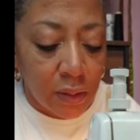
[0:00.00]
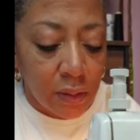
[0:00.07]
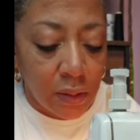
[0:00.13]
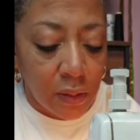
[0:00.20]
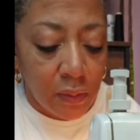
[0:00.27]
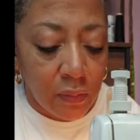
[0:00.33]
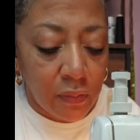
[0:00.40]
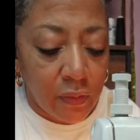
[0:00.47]

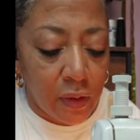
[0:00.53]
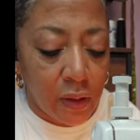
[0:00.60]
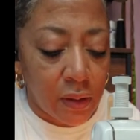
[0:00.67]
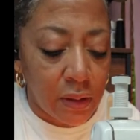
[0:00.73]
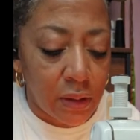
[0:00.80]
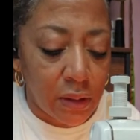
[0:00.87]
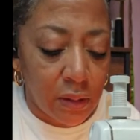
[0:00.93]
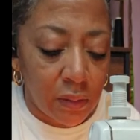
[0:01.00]
so far
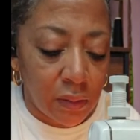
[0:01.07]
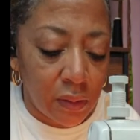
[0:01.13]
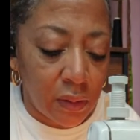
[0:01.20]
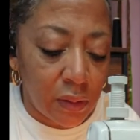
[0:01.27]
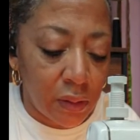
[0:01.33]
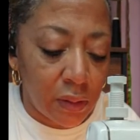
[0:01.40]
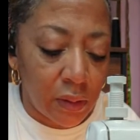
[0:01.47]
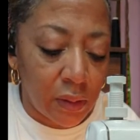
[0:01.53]
so
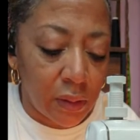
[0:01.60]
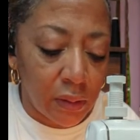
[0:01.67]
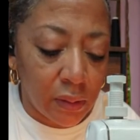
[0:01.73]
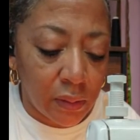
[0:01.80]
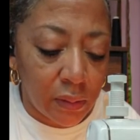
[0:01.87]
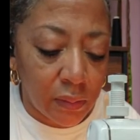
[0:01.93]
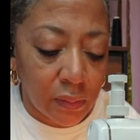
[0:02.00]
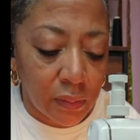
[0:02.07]
good,
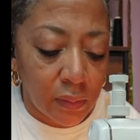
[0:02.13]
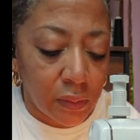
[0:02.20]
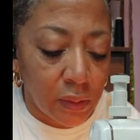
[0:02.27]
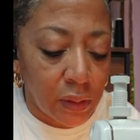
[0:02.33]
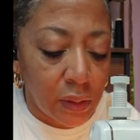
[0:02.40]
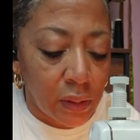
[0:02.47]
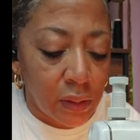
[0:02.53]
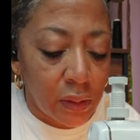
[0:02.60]
man.
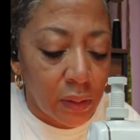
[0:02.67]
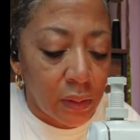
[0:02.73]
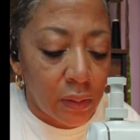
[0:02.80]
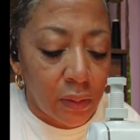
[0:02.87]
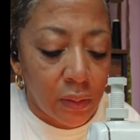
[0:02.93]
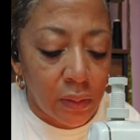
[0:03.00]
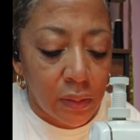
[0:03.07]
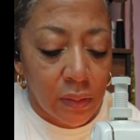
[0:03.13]

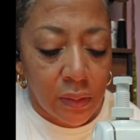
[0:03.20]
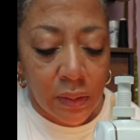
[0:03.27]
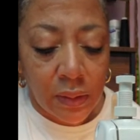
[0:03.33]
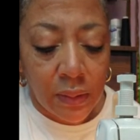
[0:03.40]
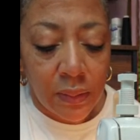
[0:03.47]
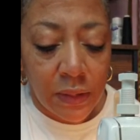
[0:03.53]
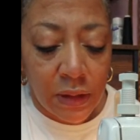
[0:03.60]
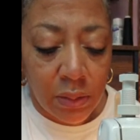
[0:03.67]

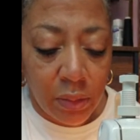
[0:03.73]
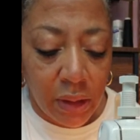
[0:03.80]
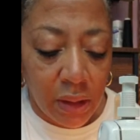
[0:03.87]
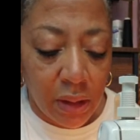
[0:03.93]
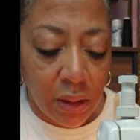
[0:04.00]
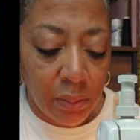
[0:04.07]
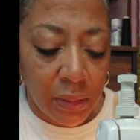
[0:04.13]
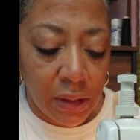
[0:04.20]
Seems to be
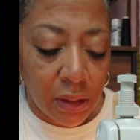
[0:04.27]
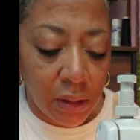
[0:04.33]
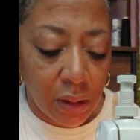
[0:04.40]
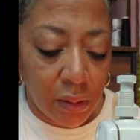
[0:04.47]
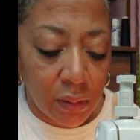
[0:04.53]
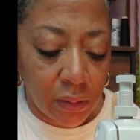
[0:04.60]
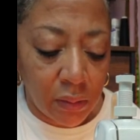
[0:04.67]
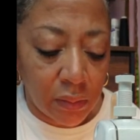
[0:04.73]
coming
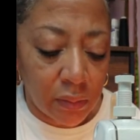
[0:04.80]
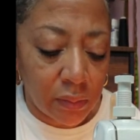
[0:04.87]
along.